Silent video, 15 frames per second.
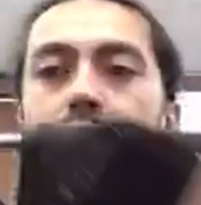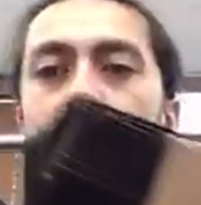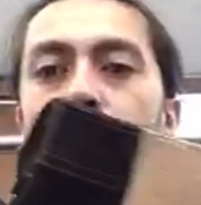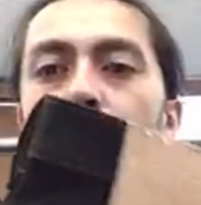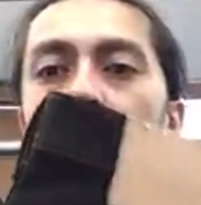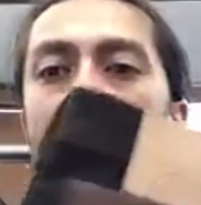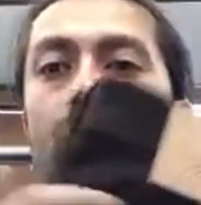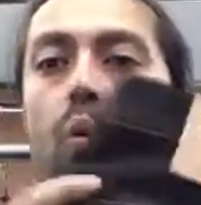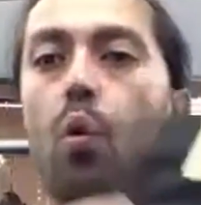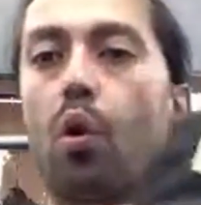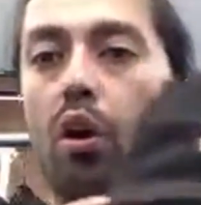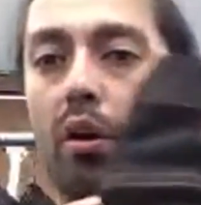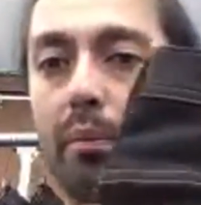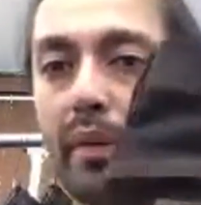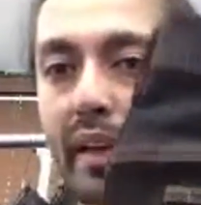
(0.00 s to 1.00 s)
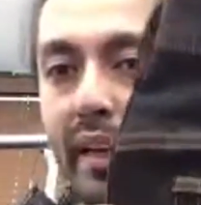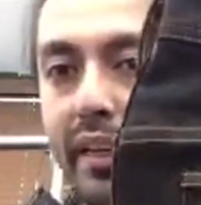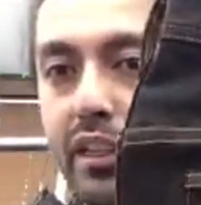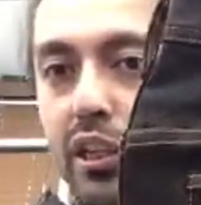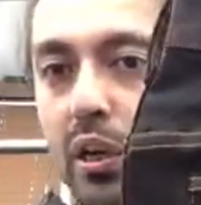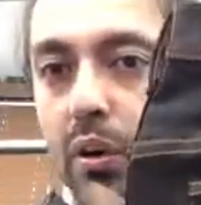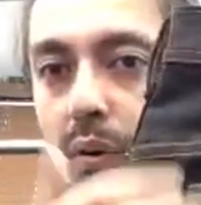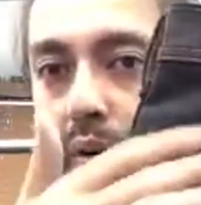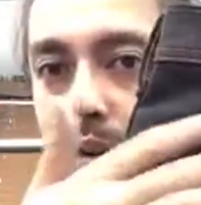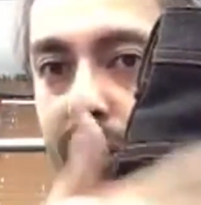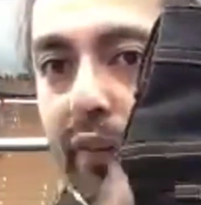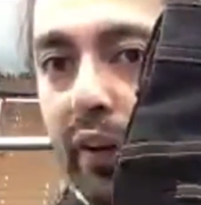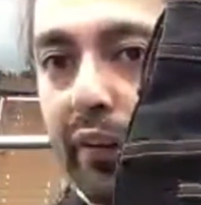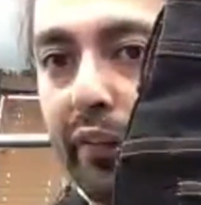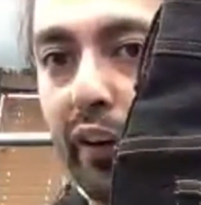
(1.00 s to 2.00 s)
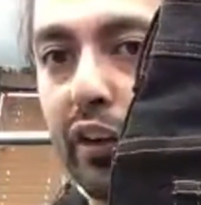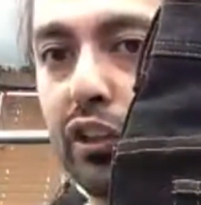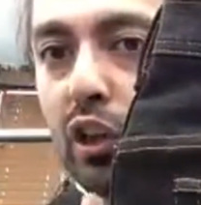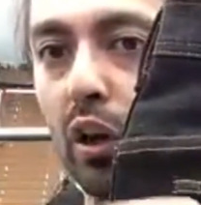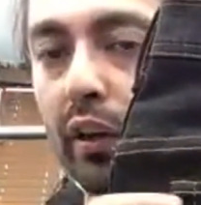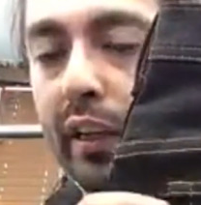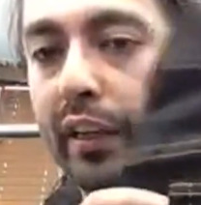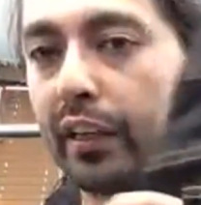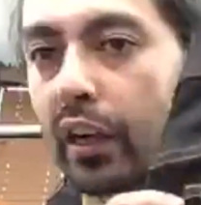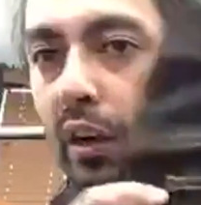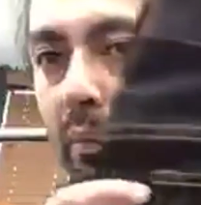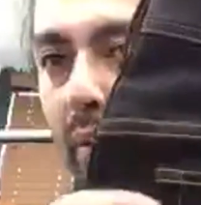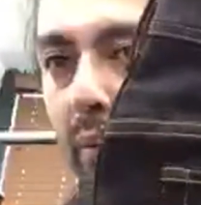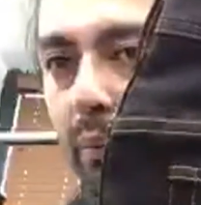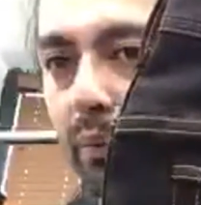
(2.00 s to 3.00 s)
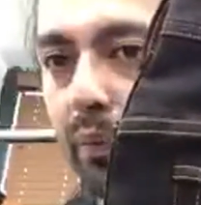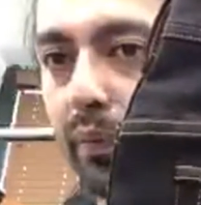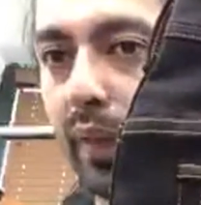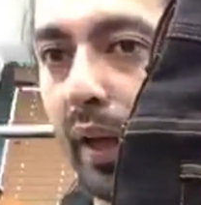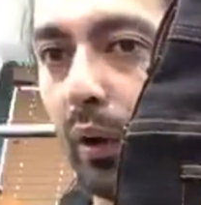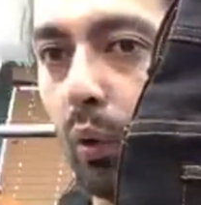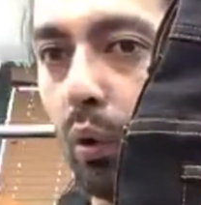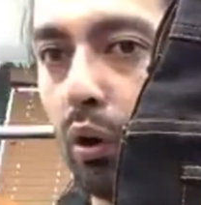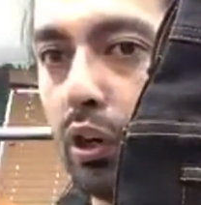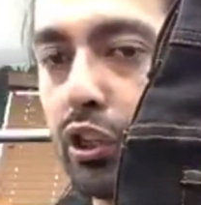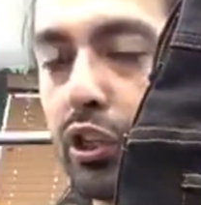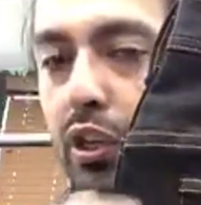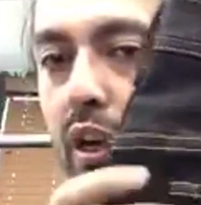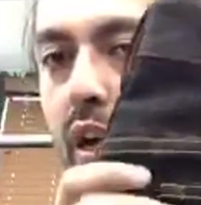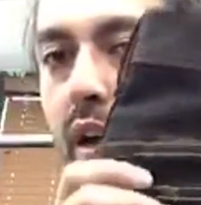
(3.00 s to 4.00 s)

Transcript: very warm in tone, very, very dark indigo, but that orange